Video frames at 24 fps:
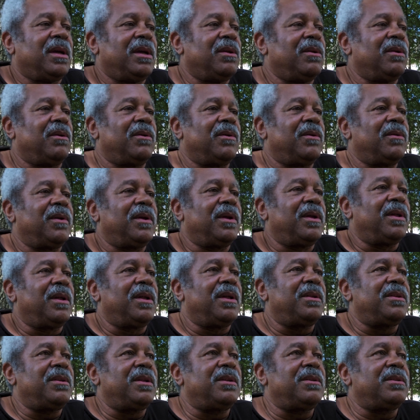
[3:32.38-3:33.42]
you know,
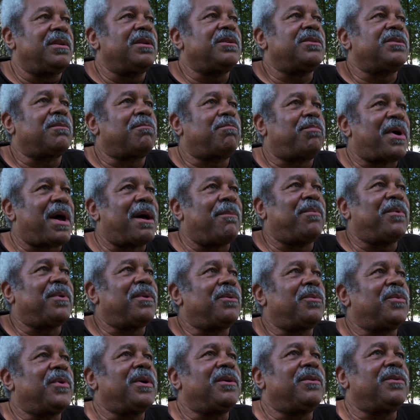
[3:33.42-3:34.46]
it's a
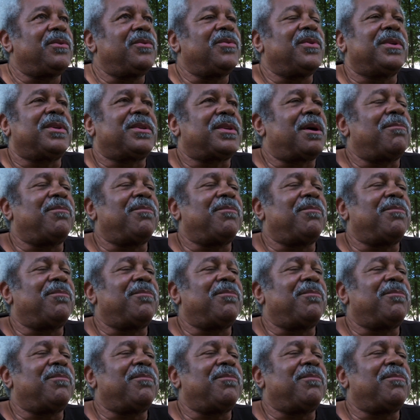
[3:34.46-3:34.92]
popular way of doing this.